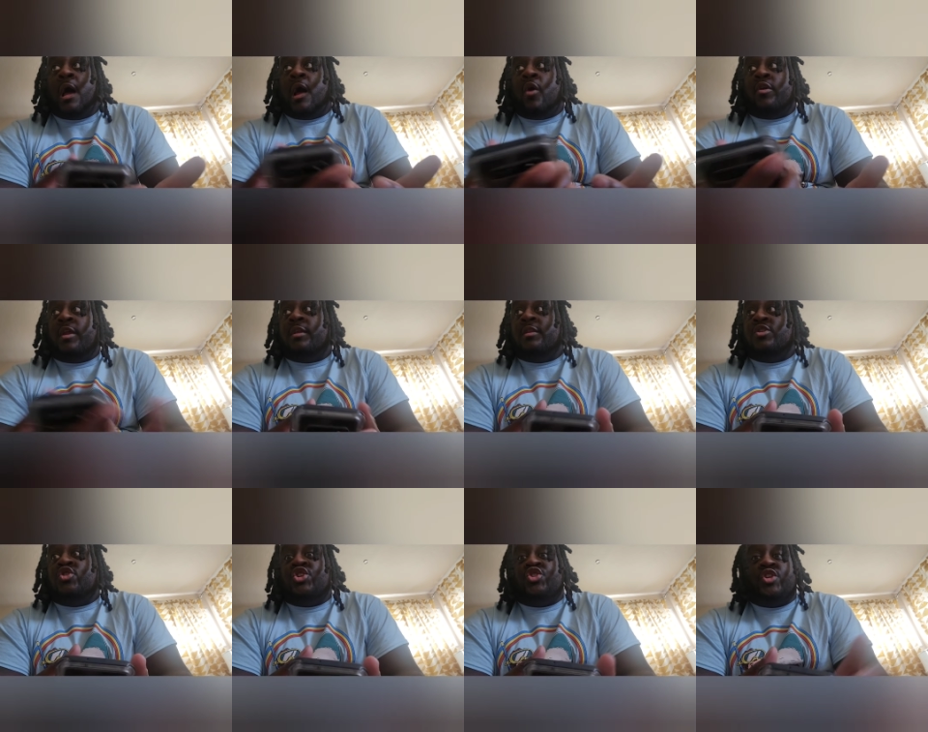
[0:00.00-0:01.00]
Our
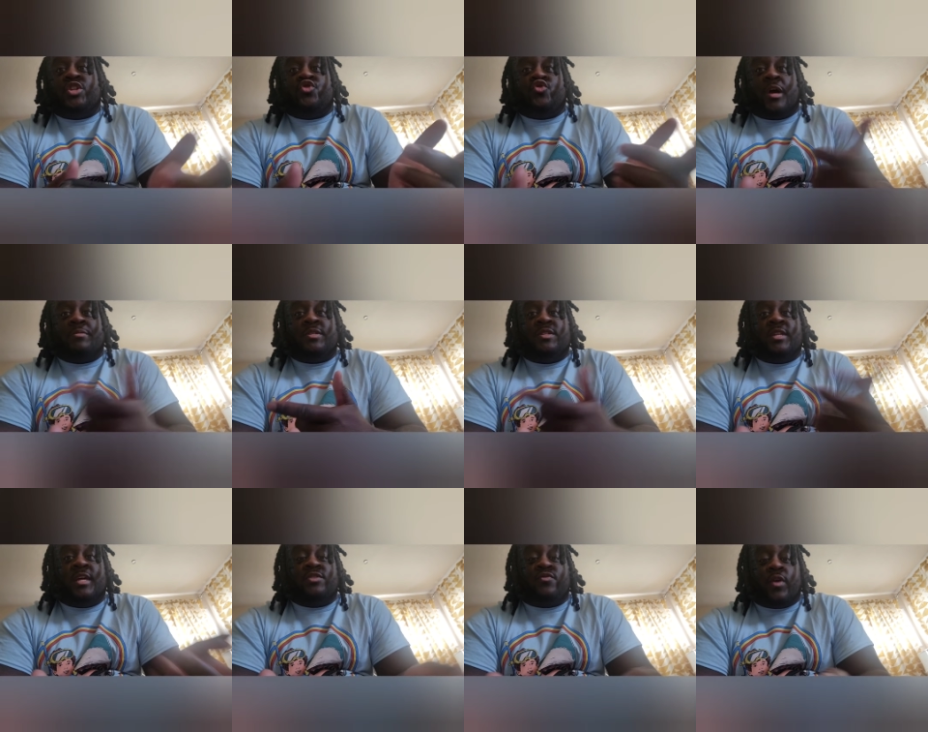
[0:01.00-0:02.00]
Naily drops
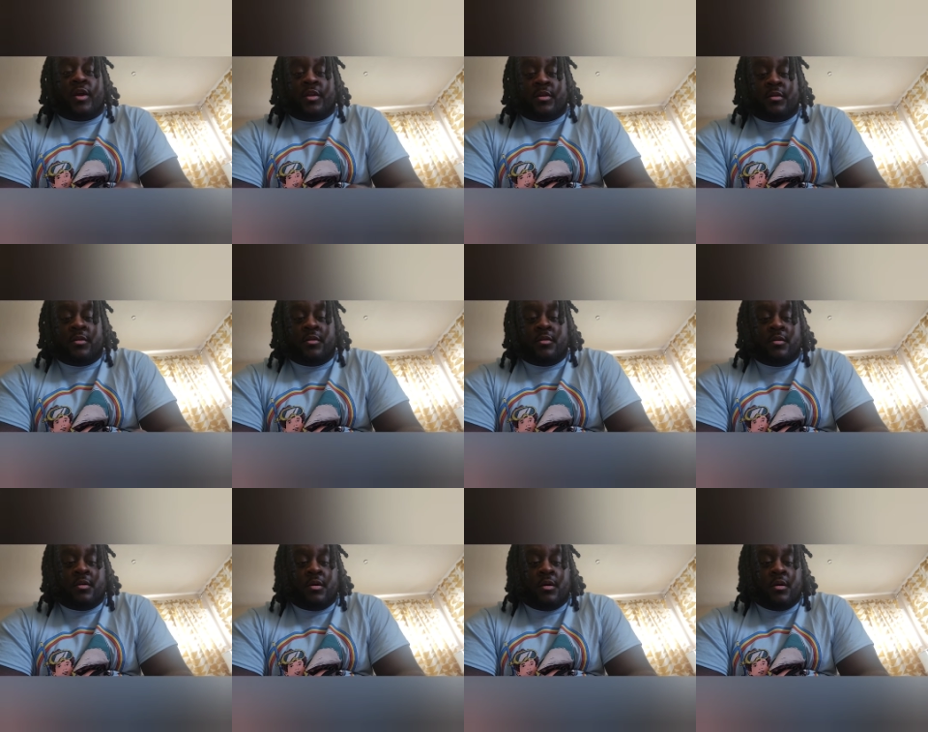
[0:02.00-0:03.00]
next Friday.
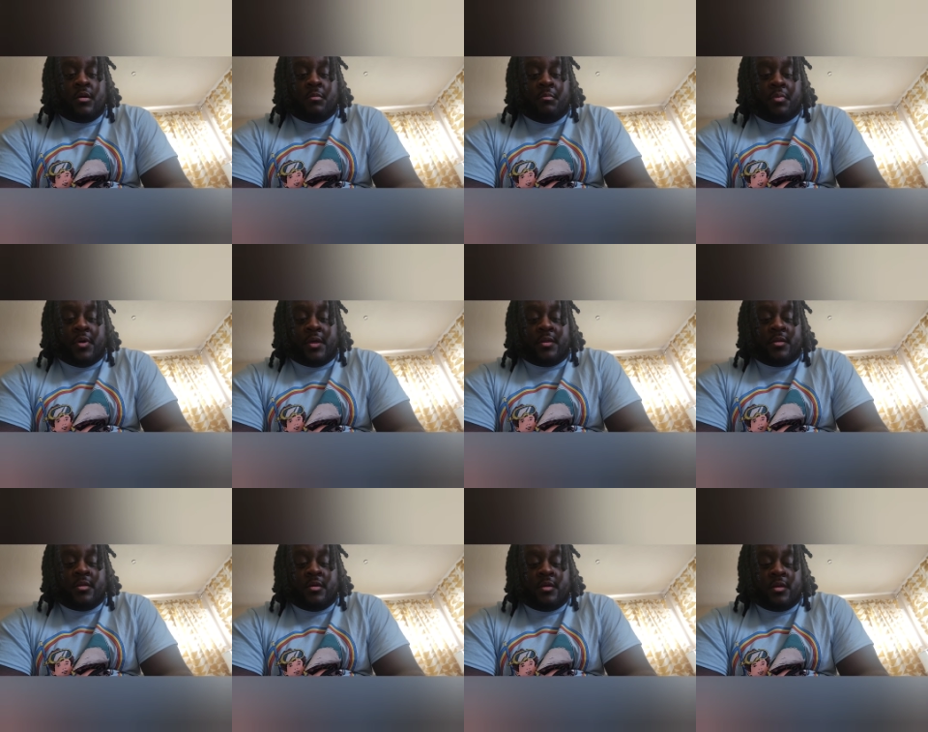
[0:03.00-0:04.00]
But,
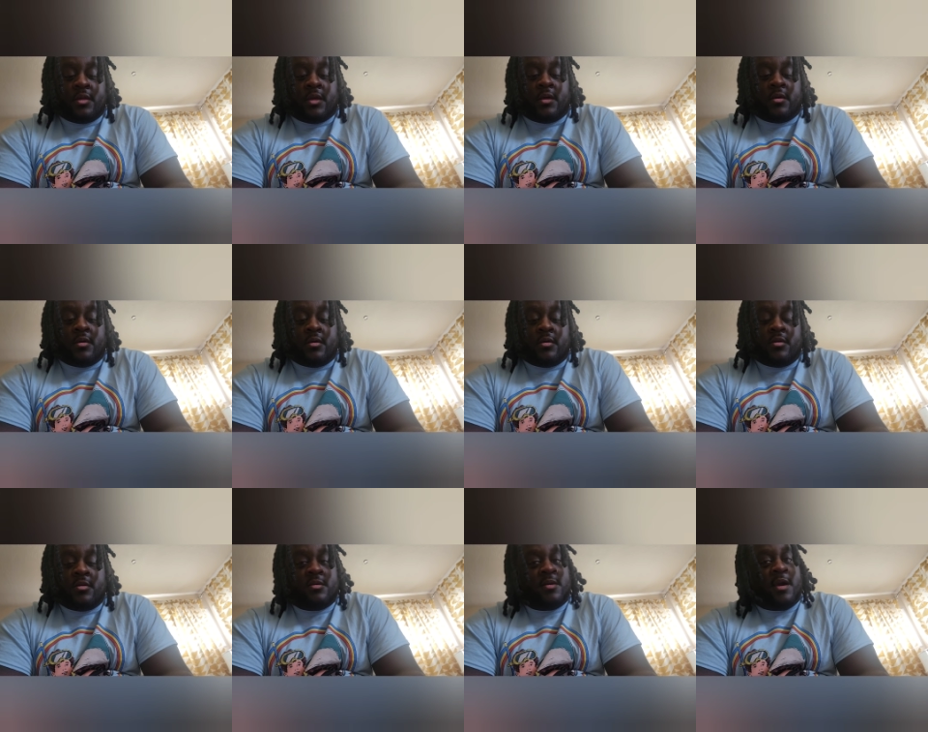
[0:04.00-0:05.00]
yeah.
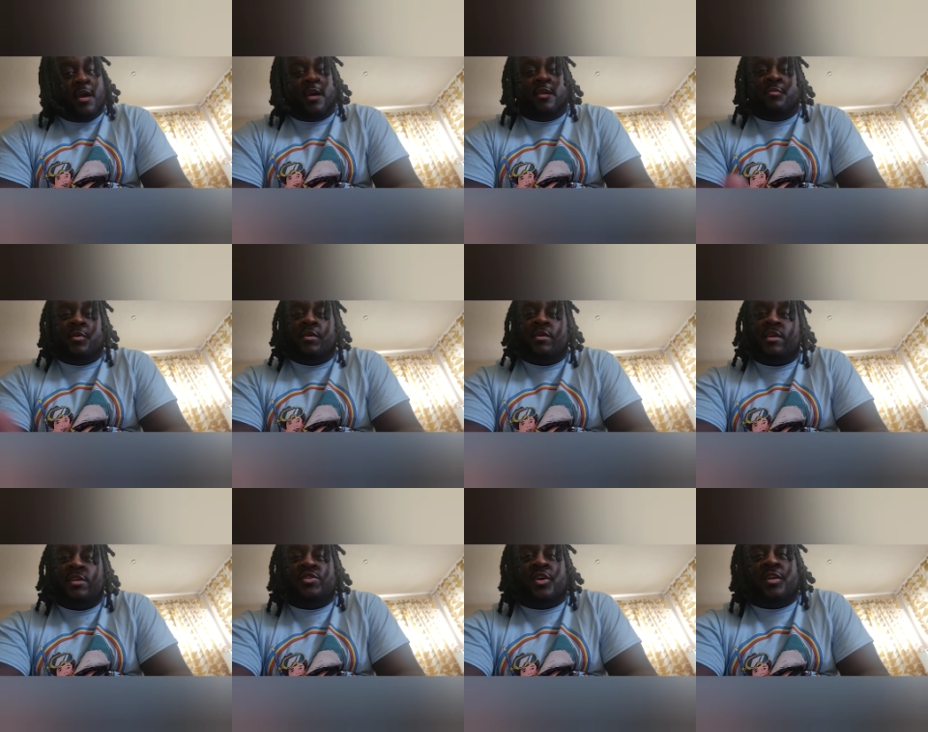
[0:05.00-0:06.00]
All right, man.
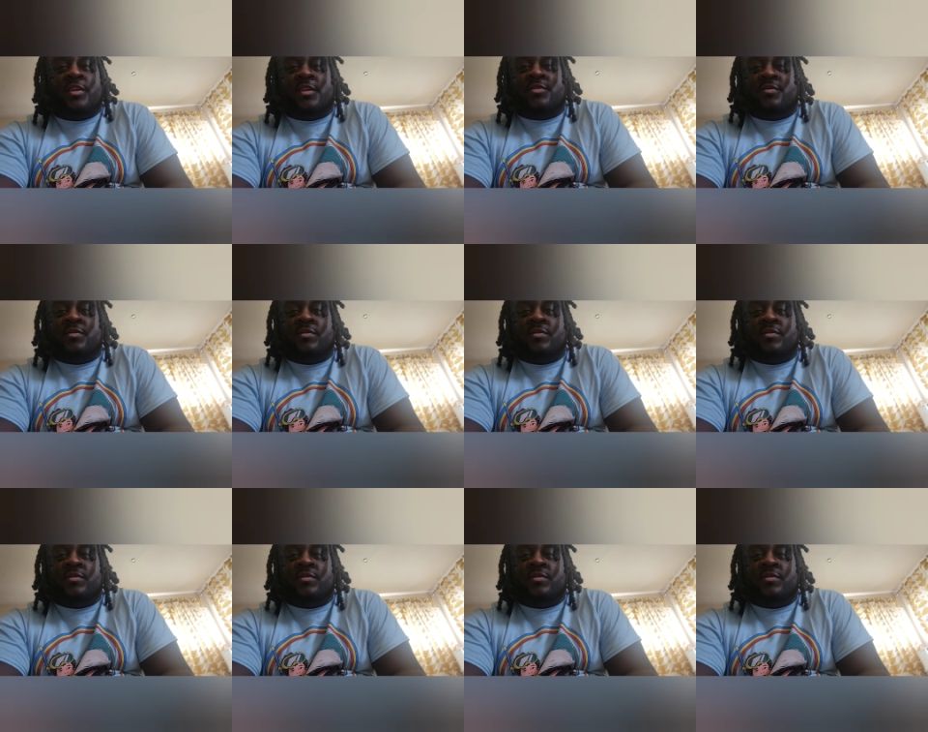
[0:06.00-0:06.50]
Catch you on the next one.